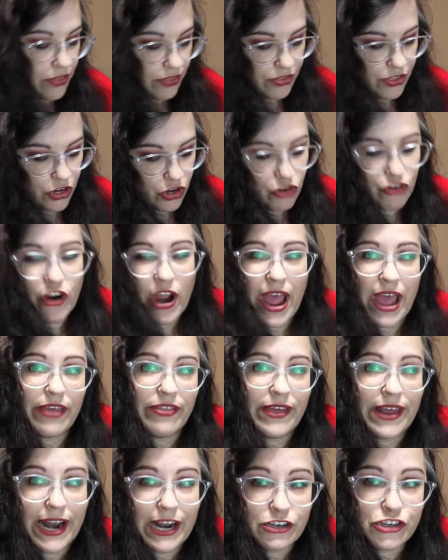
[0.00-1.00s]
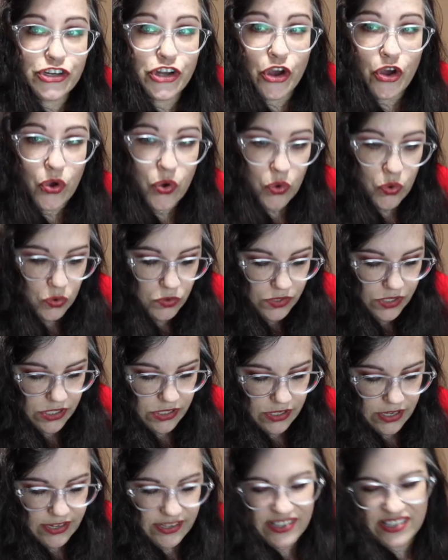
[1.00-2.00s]
the gray that I
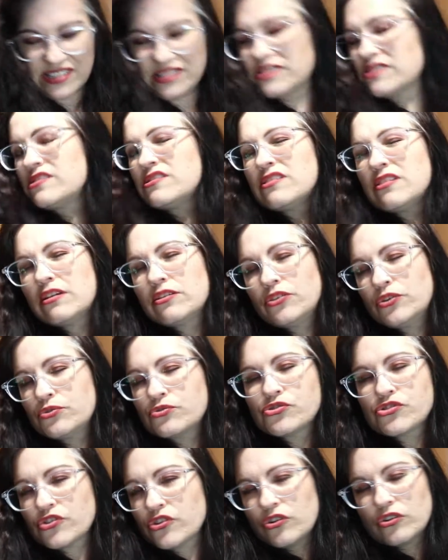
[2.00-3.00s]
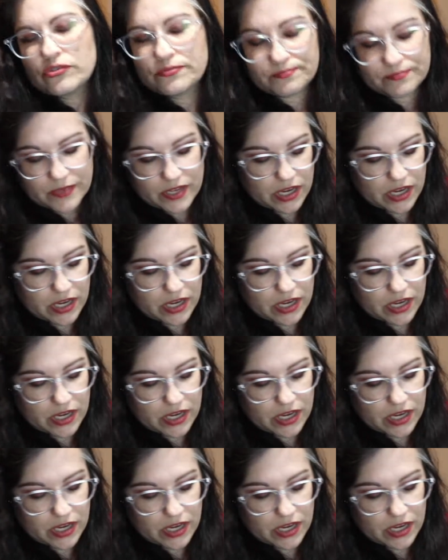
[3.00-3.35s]
chose, because it's neutral,